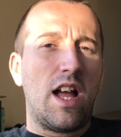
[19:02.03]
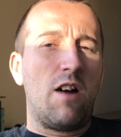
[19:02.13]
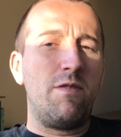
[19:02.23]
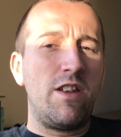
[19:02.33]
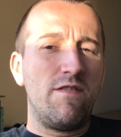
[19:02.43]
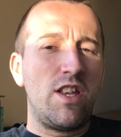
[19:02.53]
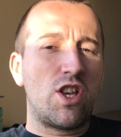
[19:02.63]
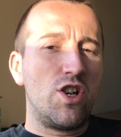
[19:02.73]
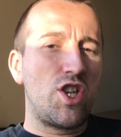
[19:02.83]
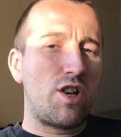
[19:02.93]
how many of these
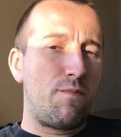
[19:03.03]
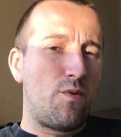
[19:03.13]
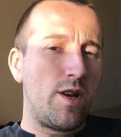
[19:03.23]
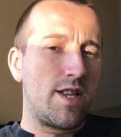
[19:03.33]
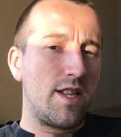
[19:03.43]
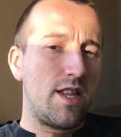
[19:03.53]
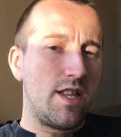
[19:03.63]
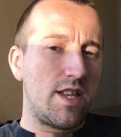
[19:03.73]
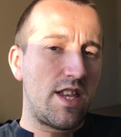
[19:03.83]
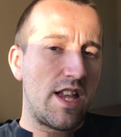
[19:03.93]
searches are poisoned in
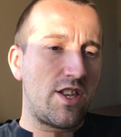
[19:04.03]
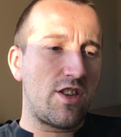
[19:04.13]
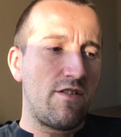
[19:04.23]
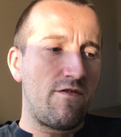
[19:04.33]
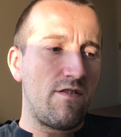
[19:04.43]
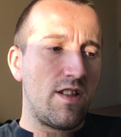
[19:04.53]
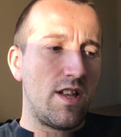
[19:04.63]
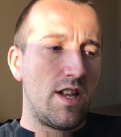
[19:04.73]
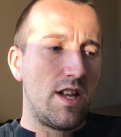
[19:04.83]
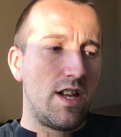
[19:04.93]
the sense of
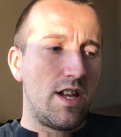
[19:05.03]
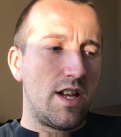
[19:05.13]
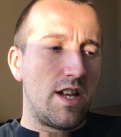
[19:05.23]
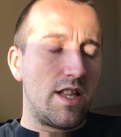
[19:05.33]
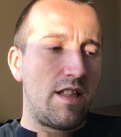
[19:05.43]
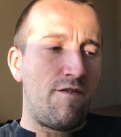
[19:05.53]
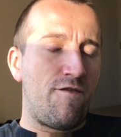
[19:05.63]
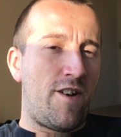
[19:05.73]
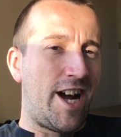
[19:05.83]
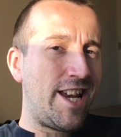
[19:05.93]

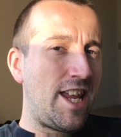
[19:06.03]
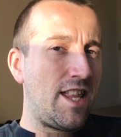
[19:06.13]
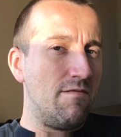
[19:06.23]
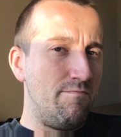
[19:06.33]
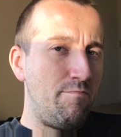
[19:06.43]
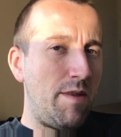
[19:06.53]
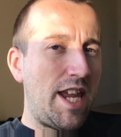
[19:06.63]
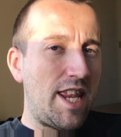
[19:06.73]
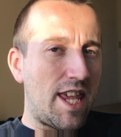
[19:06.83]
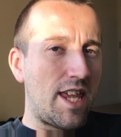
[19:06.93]
defining the
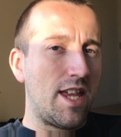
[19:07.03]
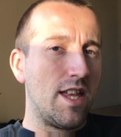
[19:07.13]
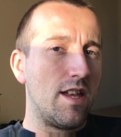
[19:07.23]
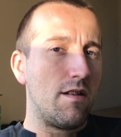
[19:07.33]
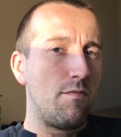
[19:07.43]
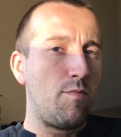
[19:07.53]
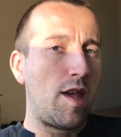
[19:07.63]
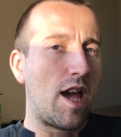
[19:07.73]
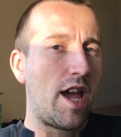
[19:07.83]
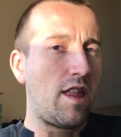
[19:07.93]
meaning
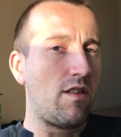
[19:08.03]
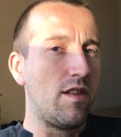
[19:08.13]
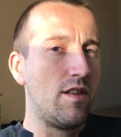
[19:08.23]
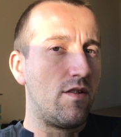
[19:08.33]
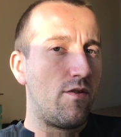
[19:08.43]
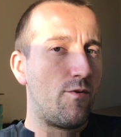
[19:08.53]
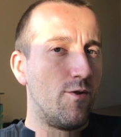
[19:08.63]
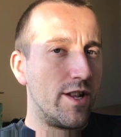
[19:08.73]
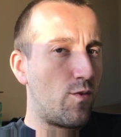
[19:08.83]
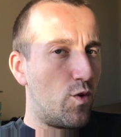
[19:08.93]
behind
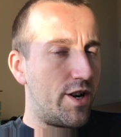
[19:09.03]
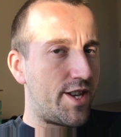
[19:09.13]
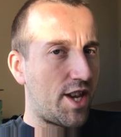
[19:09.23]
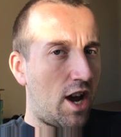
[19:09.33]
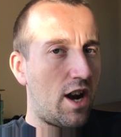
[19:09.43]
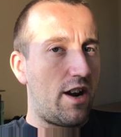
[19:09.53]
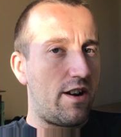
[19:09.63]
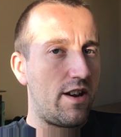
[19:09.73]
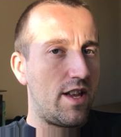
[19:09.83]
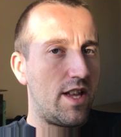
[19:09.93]
what words are.
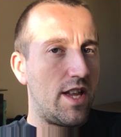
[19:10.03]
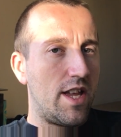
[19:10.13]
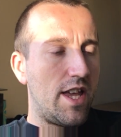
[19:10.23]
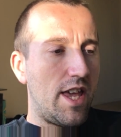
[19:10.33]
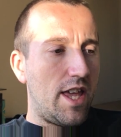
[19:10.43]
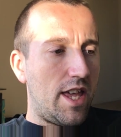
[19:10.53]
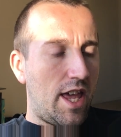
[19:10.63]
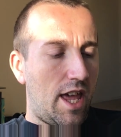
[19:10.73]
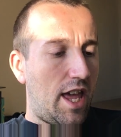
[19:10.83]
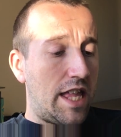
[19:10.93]

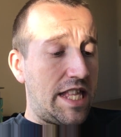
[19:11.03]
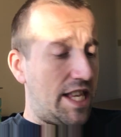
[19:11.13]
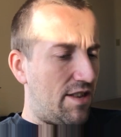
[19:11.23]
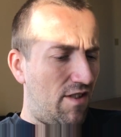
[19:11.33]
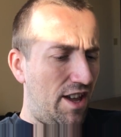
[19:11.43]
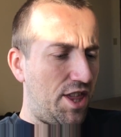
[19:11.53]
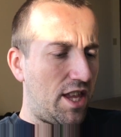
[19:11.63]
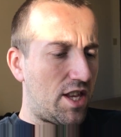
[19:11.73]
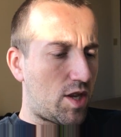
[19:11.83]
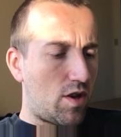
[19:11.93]
And this is why I
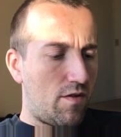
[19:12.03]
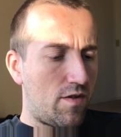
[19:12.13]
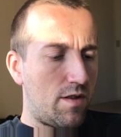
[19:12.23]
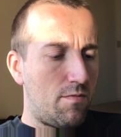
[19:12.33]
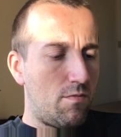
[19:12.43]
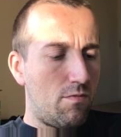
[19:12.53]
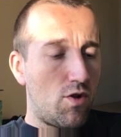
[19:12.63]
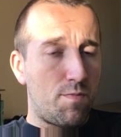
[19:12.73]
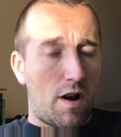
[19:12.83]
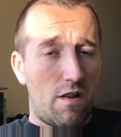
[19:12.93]
think it's one of the
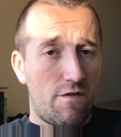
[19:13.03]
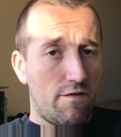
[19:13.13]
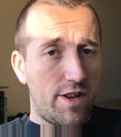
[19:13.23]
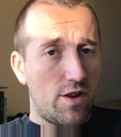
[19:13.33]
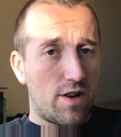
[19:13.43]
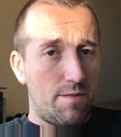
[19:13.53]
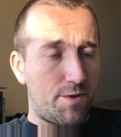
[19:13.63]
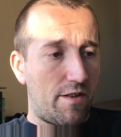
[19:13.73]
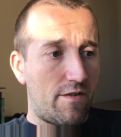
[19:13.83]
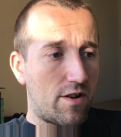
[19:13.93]
most powerful video
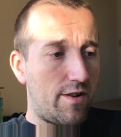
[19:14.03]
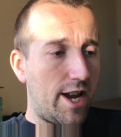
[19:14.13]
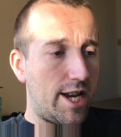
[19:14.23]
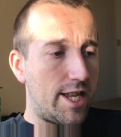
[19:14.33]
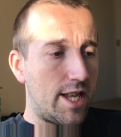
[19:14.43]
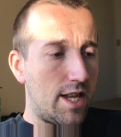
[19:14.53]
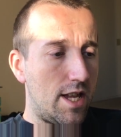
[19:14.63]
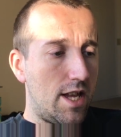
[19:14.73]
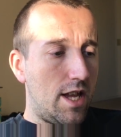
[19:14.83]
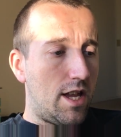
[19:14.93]
clips I ever created.
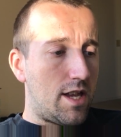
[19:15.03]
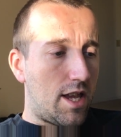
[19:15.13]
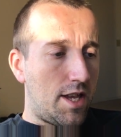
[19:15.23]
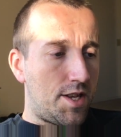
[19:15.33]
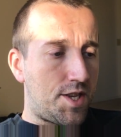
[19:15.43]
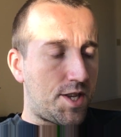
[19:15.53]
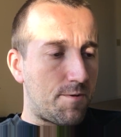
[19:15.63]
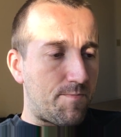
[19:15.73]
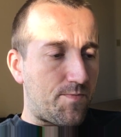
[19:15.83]
Is